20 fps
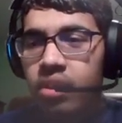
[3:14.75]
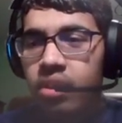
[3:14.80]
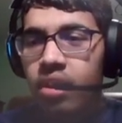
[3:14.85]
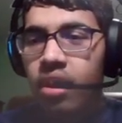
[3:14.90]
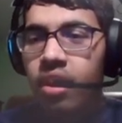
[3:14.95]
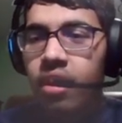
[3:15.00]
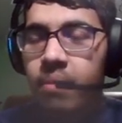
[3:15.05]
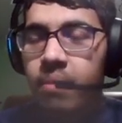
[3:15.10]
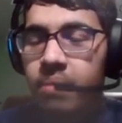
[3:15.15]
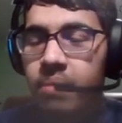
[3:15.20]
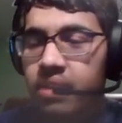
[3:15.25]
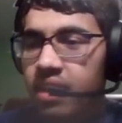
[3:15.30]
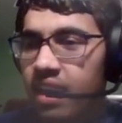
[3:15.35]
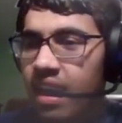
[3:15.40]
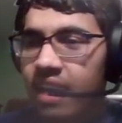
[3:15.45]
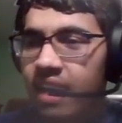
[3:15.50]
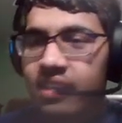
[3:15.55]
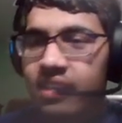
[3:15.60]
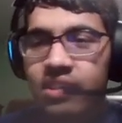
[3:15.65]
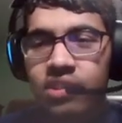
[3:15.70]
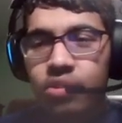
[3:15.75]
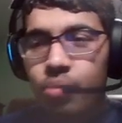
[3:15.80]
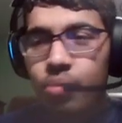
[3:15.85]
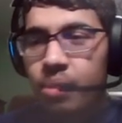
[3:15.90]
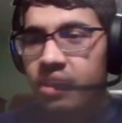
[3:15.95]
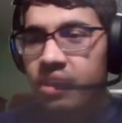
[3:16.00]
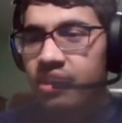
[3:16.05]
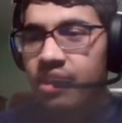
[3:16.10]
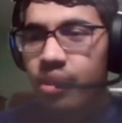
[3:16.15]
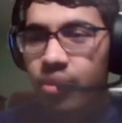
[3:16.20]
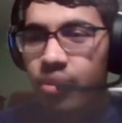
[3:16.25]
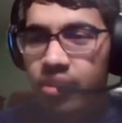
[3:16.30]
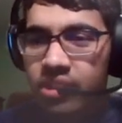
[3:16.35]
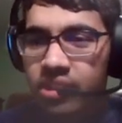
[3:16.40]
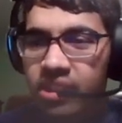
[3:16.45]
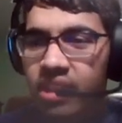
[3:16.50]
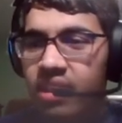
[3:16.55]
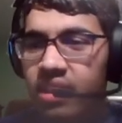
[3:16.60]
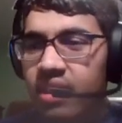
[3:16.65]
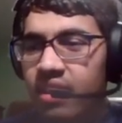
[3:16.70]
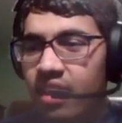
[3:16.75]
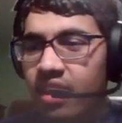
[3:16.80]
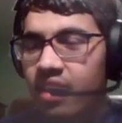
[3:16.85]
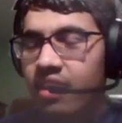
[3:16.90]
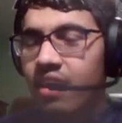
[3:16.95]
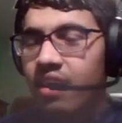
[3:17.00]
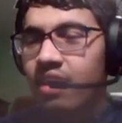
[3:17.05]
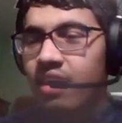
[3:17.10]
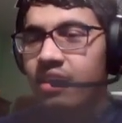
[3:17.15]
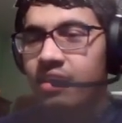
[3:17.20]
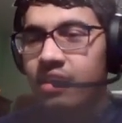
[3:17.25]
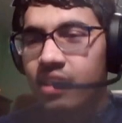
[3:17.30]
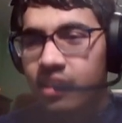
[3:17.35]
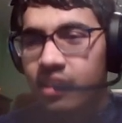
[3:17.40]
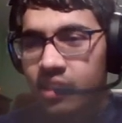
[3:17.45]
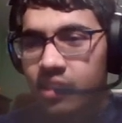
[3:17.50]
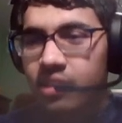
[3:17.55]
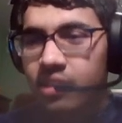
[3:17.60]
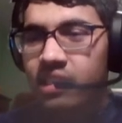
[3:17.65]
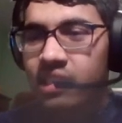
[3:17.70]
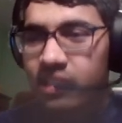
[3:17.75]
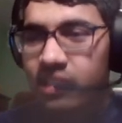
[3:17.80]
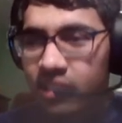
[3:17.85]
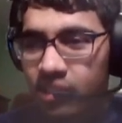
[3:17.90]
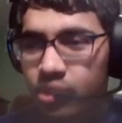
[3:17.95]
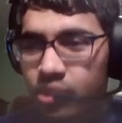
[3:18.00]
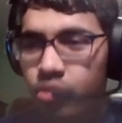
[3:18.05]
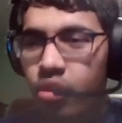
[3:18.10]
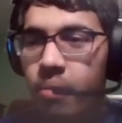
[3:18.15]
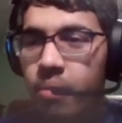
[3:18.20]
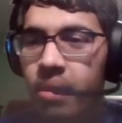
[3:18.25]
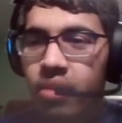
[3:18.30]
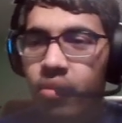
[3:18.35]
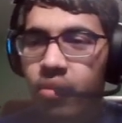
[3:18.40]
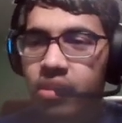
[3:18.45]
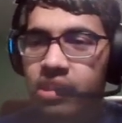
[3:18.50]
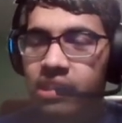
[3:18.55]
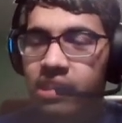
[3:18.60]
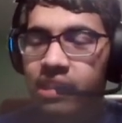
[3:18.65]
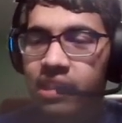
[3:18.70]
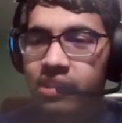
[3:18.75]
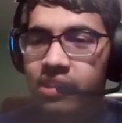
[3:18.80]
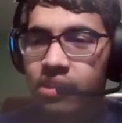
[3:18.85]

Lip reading: but they had to do by skin their teeth, and they got destroyed by Nordsjælland.